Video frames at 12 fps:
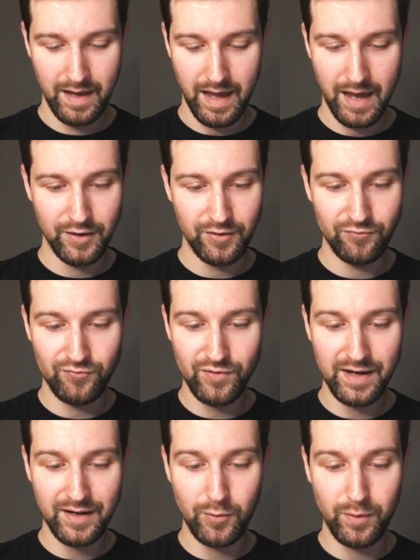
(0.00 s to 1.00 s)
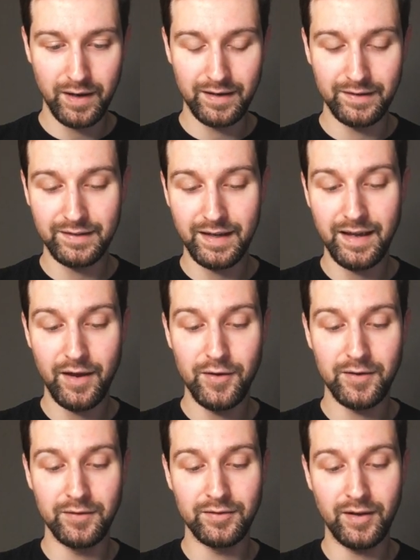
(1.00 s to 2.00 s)
and you can really quickly see how you
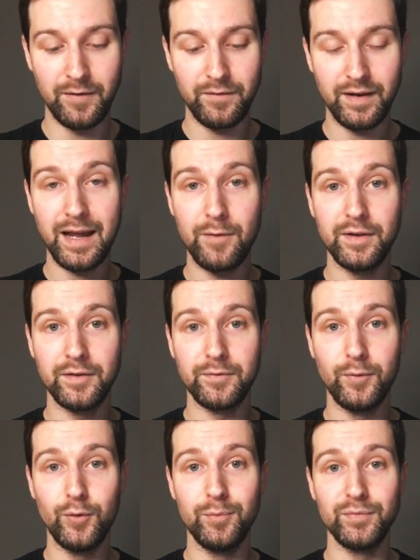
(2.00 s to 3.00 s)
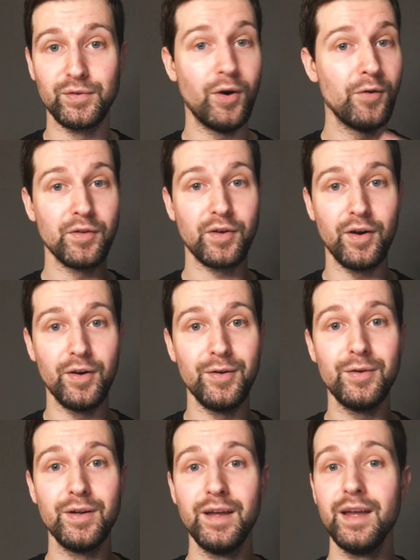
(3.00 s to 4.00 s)
can start filling out these forms on the
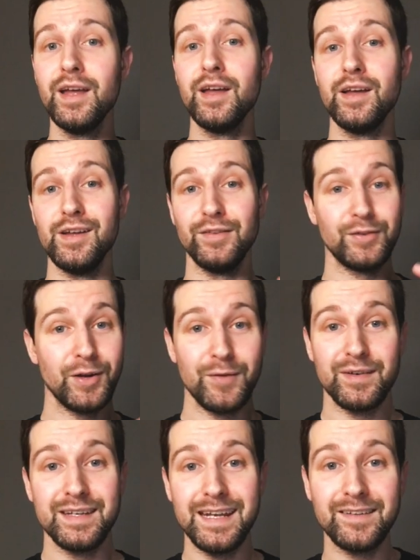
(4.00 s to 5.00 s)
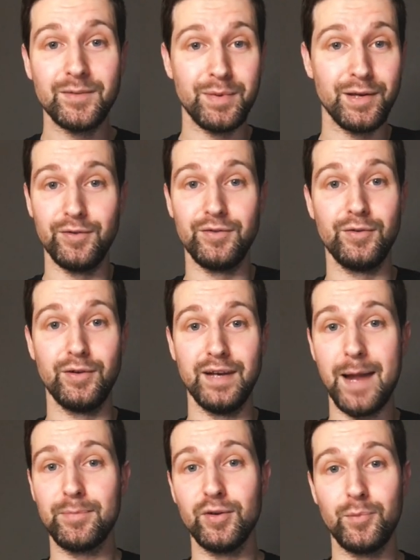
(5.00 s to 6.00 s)
go. So you don't even need to be on your
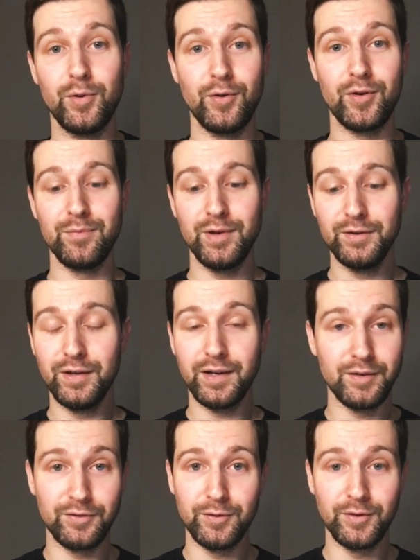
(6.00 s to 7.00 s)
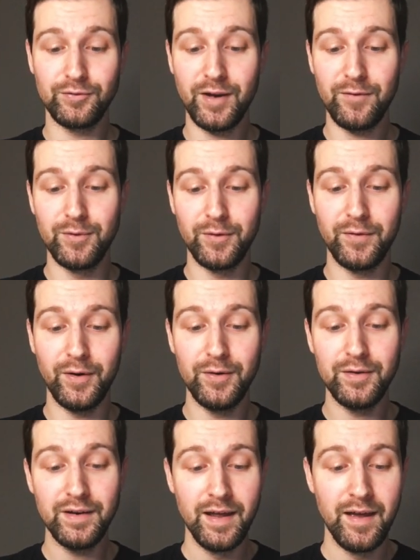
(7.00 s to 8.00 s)
laptop or your computer, you can just do it straight from your phone.
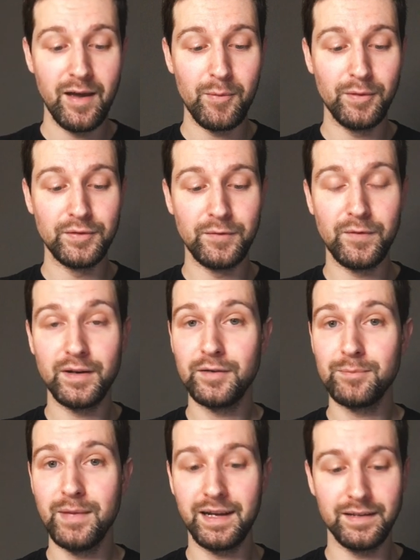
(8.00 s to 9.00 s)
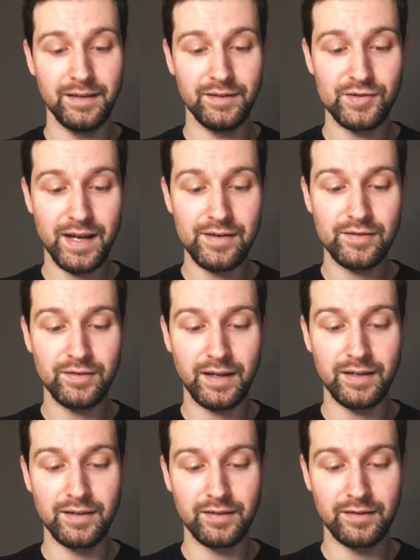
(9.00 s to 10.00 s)
And once you've finished making these changes, I
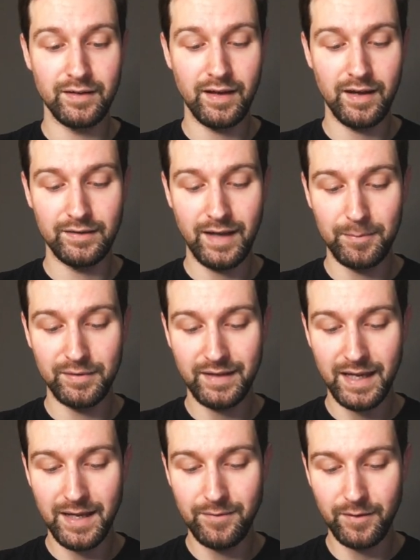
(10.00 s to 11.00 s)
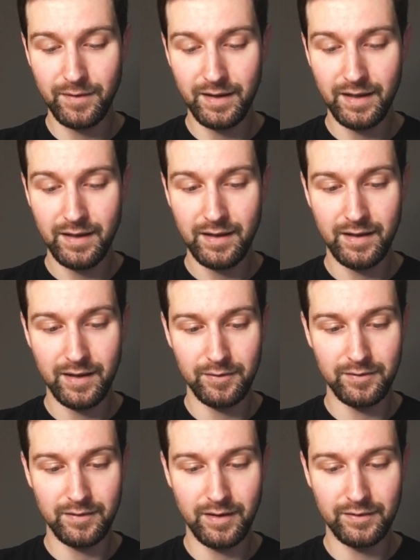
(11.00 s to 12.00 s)
can just uh, tap save over here. Hang on,
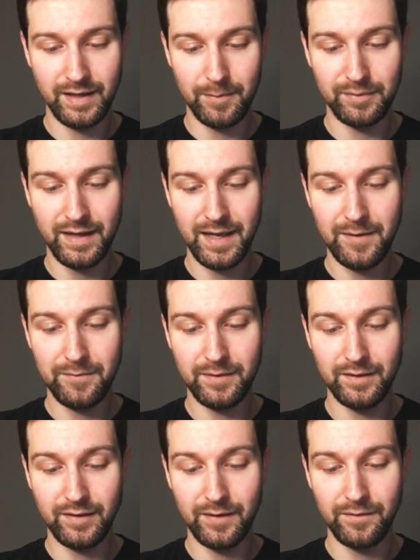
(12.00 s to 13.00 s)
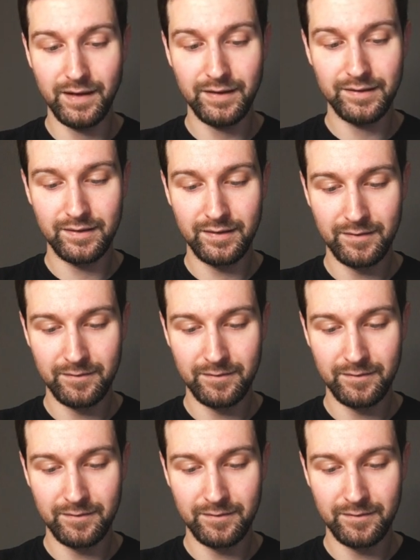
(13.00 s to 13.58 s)
I'll tap save instead of this,